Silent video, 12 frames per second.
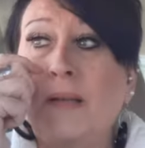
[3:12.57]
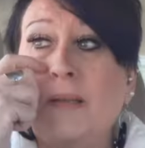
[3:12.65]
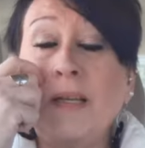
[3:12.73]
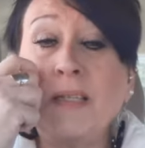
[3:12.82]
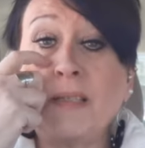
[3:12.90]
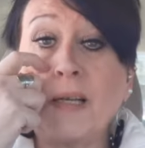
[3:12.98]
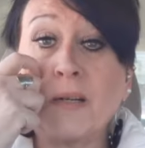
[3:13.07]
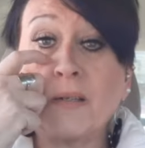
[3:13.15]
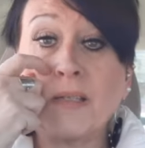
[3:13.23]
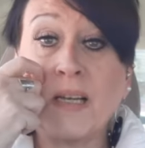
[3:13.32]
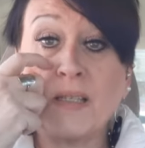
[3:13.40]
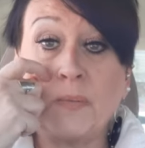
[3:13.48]
These
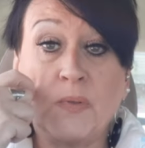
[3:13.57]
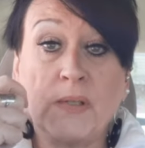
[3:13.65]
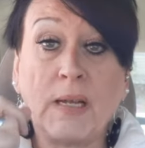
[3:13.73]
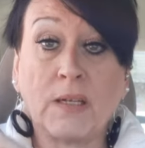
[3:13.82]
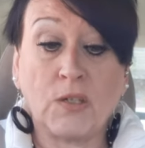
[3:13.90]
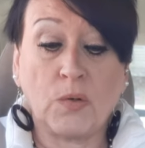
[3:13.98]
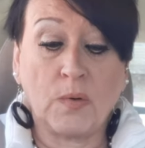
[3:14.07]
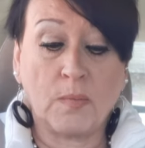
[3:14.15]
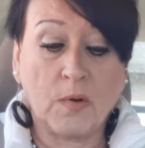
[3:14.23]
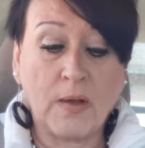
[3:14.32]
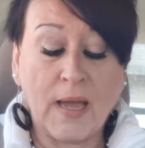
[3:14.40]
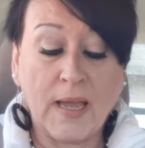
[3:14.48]
suckers got some stick to them,
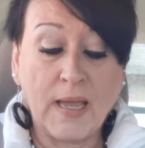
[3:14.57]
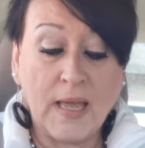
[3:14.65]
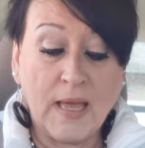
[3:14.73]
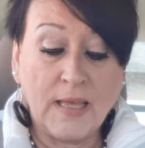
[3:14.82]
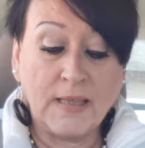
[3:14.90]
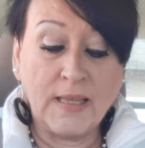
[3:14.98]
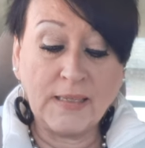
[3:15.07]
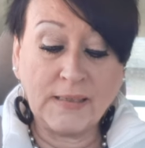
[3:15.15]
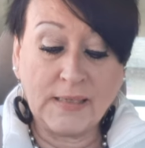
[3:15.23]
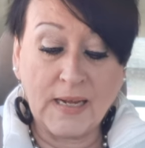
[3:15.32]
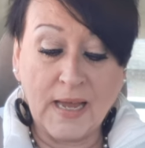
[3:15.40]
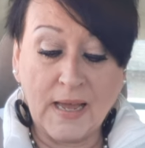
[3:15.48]
okay?
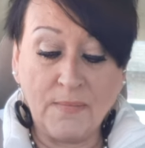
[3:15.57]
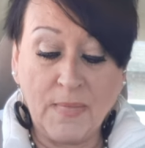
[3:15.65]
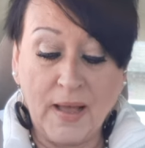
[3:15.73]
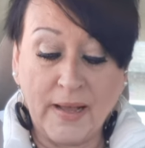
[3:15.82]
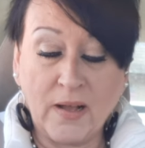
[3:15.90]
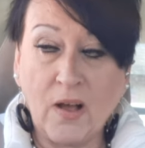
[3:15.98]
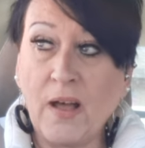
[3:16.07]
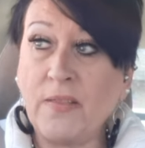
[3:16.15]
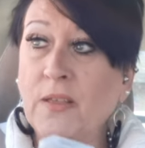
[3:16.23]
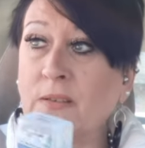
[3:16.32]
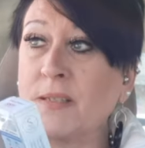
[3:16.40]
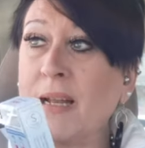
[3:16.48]
This time, I got,
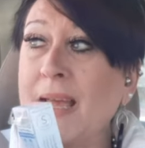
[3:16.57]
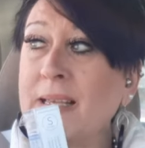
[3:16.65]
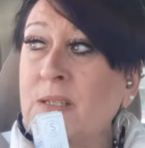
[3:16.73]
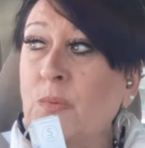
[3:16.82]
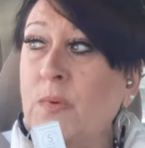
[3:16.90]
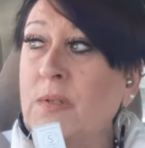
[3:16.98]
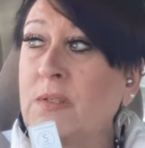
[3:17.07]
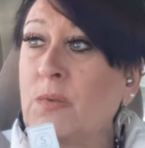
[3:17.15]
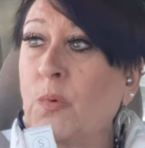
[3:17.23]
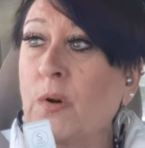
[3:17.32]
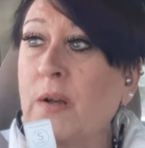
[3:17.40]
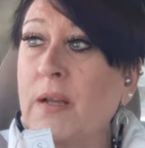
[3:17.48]
those last ones
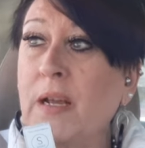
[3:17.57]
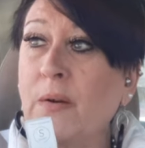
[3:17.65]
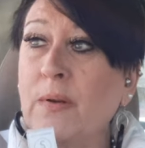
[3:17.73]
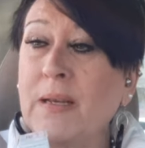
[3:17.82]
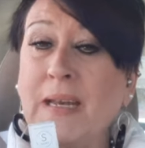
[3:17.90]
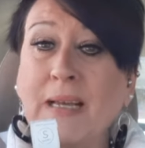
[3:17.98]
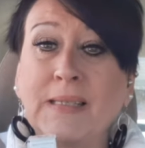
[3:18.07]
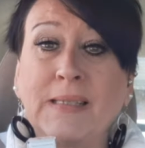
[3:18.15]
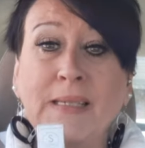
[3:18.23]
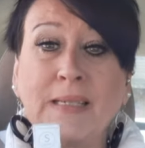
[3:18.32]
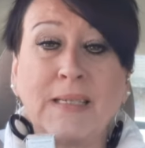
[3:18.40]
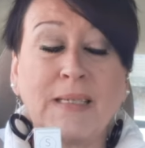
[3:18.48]
were an
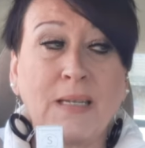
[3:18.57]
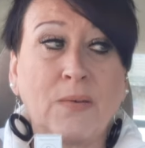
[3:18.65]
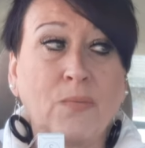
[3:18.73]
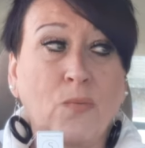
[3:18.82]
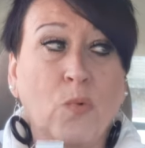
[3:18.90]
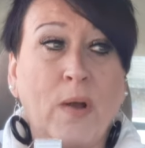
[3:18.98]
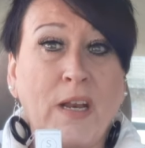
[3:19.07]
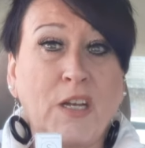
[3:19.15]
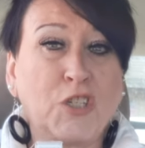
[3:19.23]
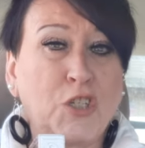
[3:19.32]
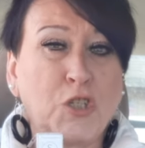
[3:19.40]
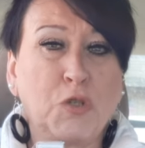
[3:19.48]
iridescent
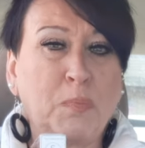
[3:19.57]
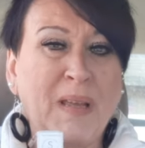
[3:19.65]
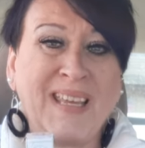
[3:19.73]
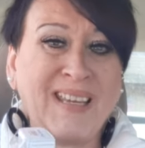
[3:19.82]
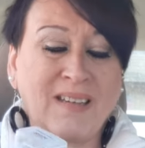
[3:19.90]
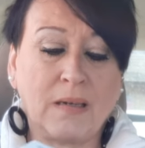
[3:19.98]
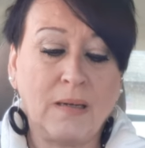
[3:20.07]
reddish pink.